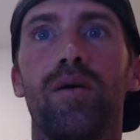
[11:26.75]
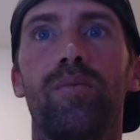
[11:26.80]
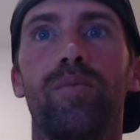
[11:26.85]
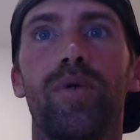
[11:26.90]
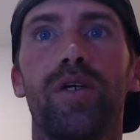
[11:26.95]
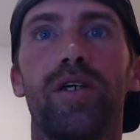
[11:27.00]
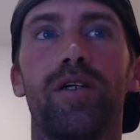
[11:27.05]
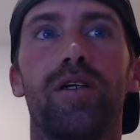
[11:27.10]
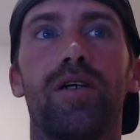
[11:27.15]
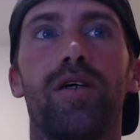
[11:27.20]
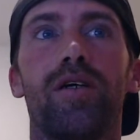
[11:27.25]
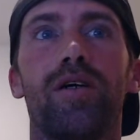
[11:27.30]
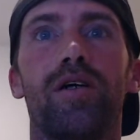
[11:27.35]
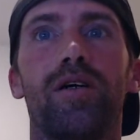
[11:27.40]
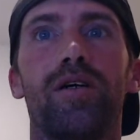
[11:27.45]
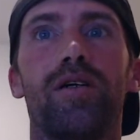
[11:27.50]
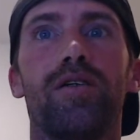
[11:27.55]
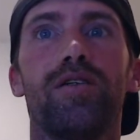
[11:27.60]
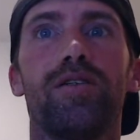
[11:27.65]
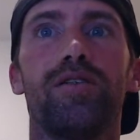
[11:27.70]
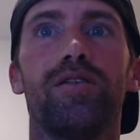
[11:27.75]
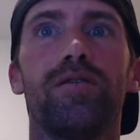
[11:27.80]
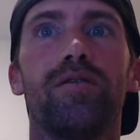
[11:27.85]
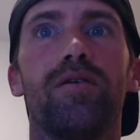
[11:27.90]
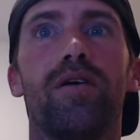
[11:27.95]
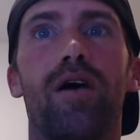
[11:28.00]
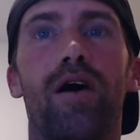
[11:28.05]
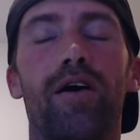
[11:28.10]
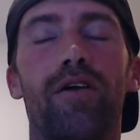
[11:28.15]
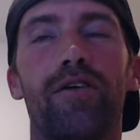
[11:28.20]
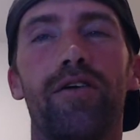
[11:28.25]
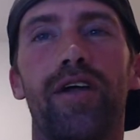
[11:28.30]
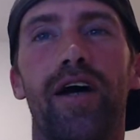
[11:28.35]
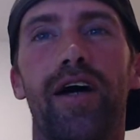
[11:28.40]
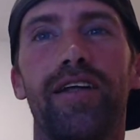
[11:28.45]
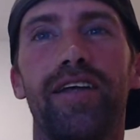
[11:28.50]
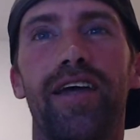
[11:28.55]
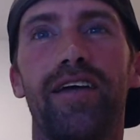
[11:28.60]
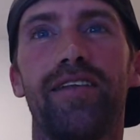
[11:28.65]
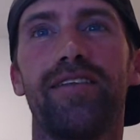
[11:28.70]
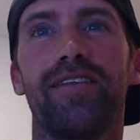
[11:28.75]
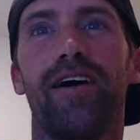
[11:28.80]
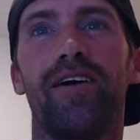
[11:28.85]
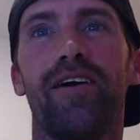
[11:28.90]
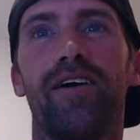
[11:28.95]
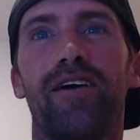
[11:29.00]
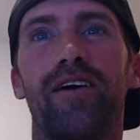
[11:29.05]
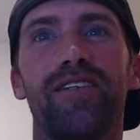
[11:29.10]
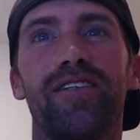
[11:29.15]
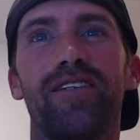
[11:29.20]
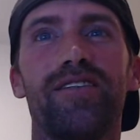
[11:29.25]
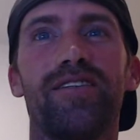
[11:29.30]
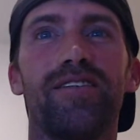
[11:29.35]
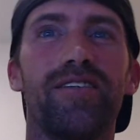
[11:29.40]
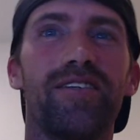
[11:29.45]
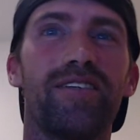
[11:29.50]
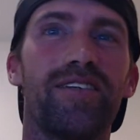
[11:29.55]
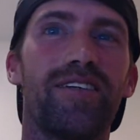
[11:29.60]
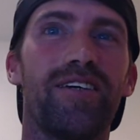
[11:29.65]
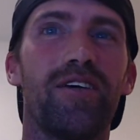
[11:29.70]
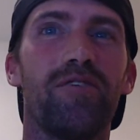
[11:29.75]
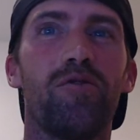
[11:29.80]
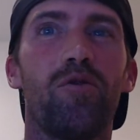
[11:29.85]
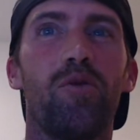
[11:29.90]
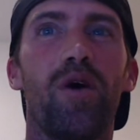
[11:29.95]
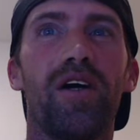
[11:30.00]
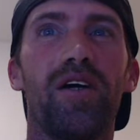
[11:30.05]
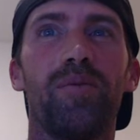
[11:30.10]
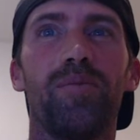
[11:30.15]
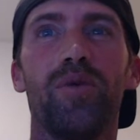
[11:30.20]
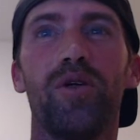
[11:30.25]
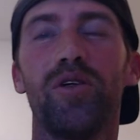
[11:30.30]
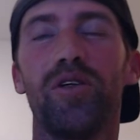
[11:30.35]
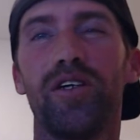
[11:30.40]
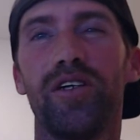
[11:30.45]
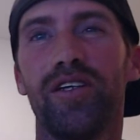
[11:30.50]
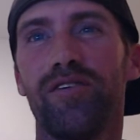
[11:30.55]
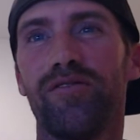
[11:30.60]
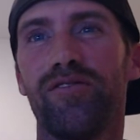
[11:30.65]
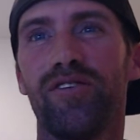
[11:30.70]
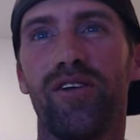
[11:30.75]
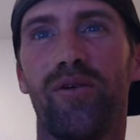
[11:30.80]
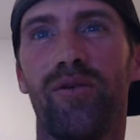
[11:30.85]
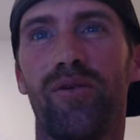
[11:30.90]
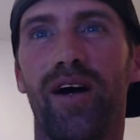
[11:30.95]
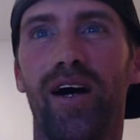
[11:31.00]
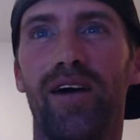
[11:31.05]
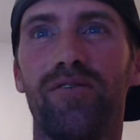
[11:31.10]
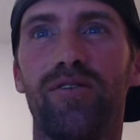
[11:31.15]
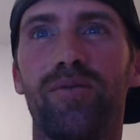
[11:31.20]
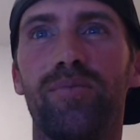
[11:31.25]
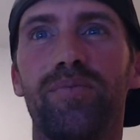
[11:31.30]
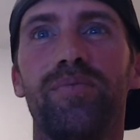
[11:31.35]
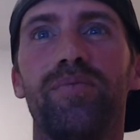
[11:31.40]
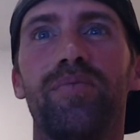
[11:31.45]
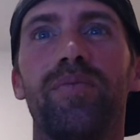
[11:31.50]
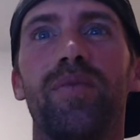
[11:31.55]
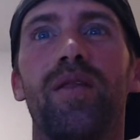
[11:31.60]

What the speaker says: because $198,000 give away $1 million if you don't have them.